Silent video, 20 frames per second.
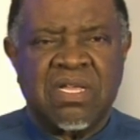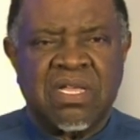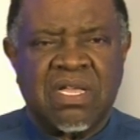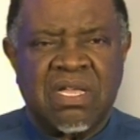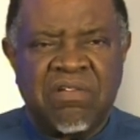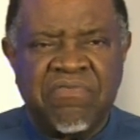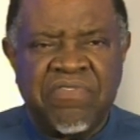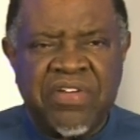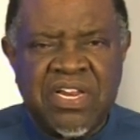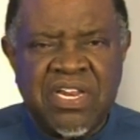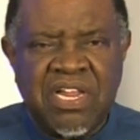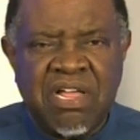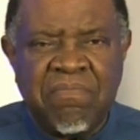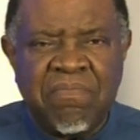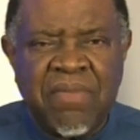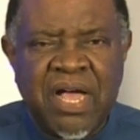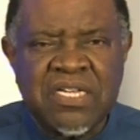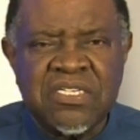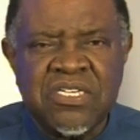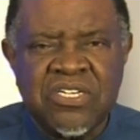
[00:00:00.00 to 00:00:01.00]
Given the
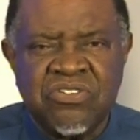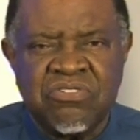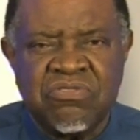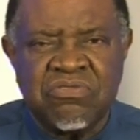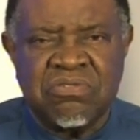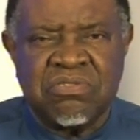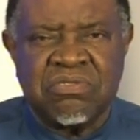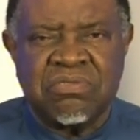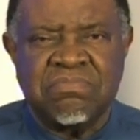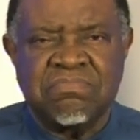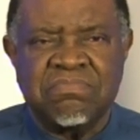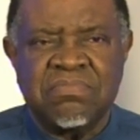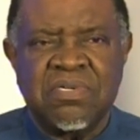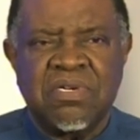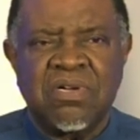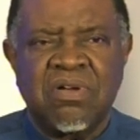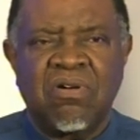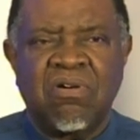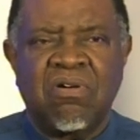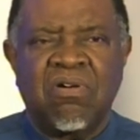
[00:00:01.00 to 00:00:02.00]
magnitude
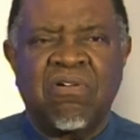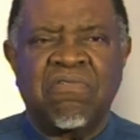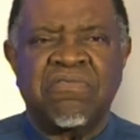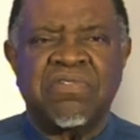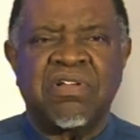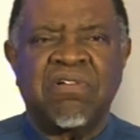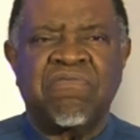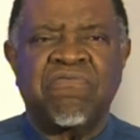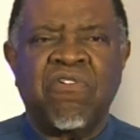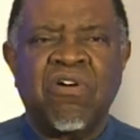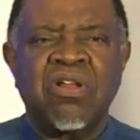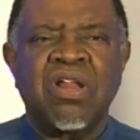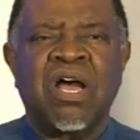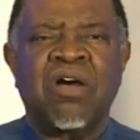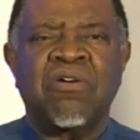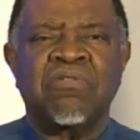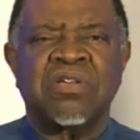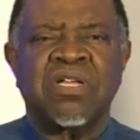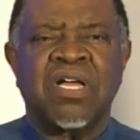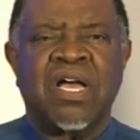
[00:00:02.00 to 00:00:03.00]
of the
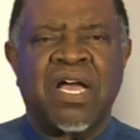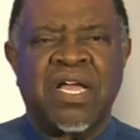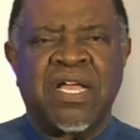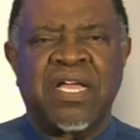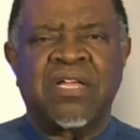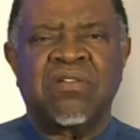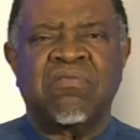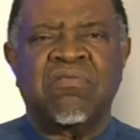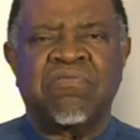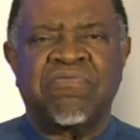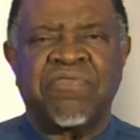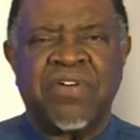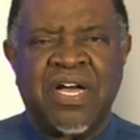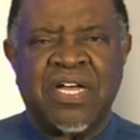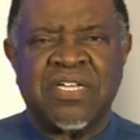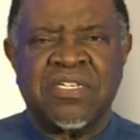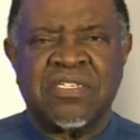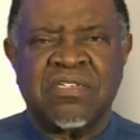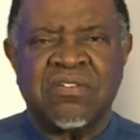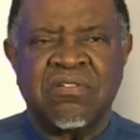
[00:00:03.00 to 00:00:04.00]
fallout ahead of
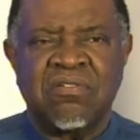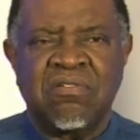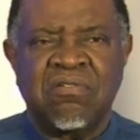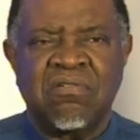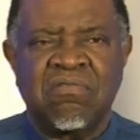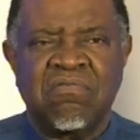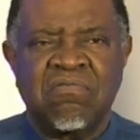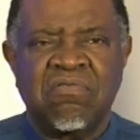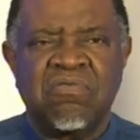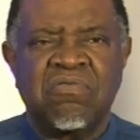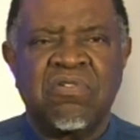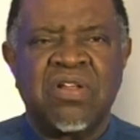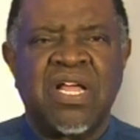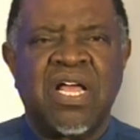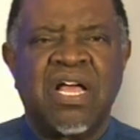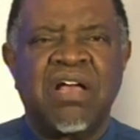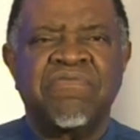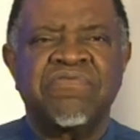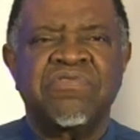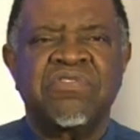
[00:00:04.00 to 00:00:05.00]
us, we will
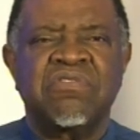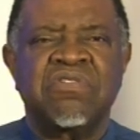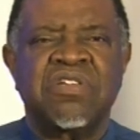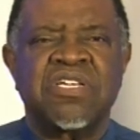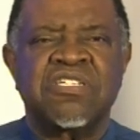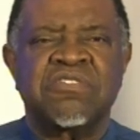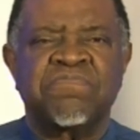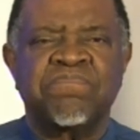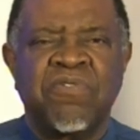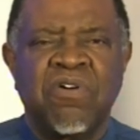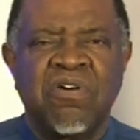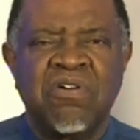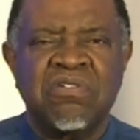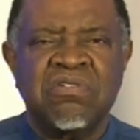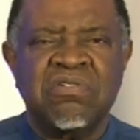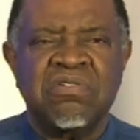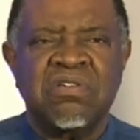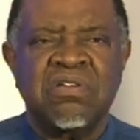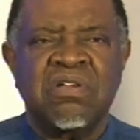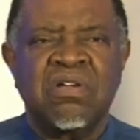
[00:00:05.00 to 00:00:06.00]
have to
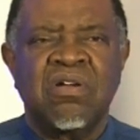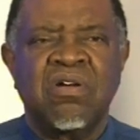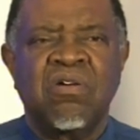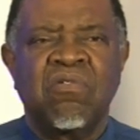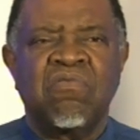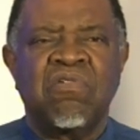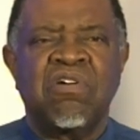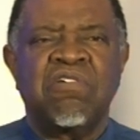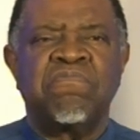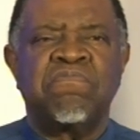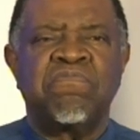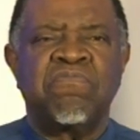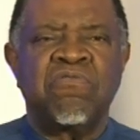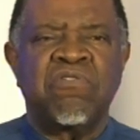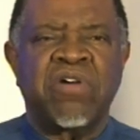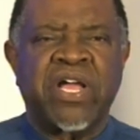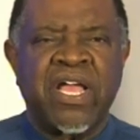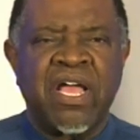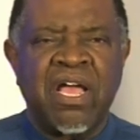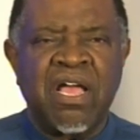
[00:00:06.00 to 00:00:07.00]
respond with a
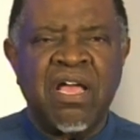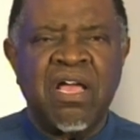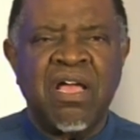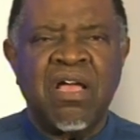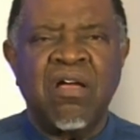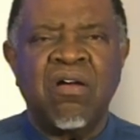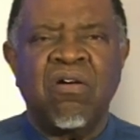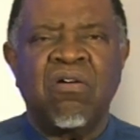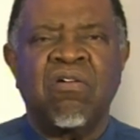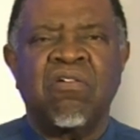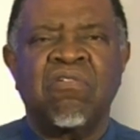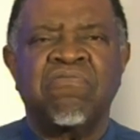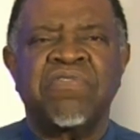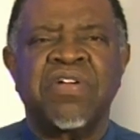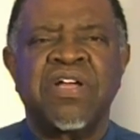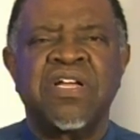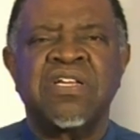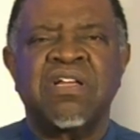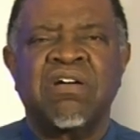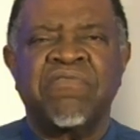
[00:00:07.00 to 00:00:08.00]
bouquet of
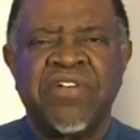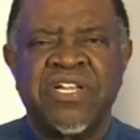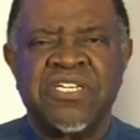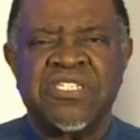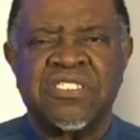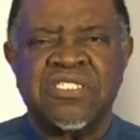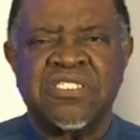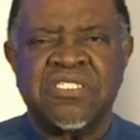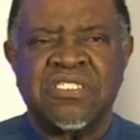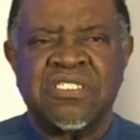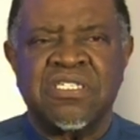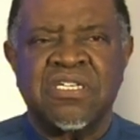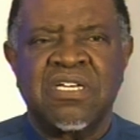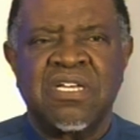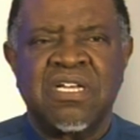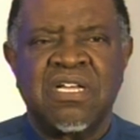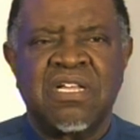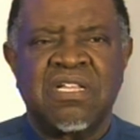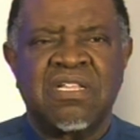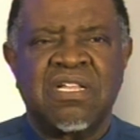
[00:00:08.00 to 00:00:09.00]
interventions
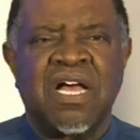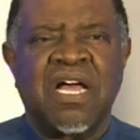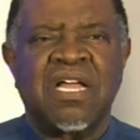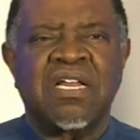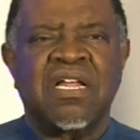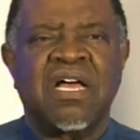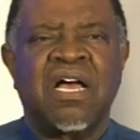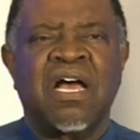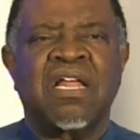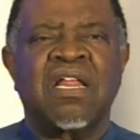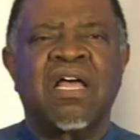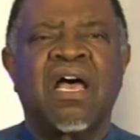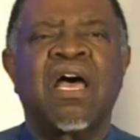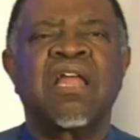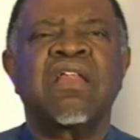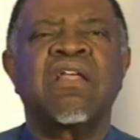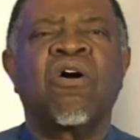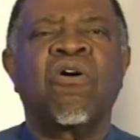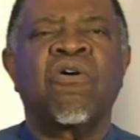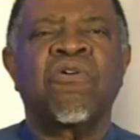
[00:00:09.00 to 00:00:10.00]
that are
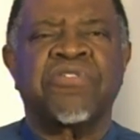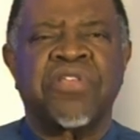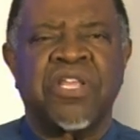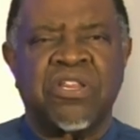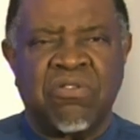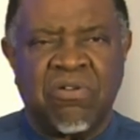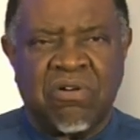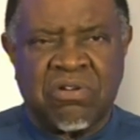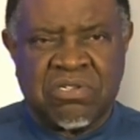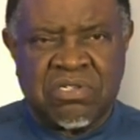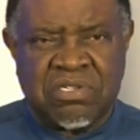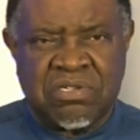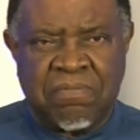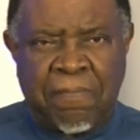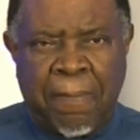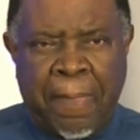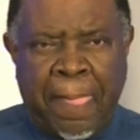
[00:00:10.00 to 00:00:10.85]
unorthodox.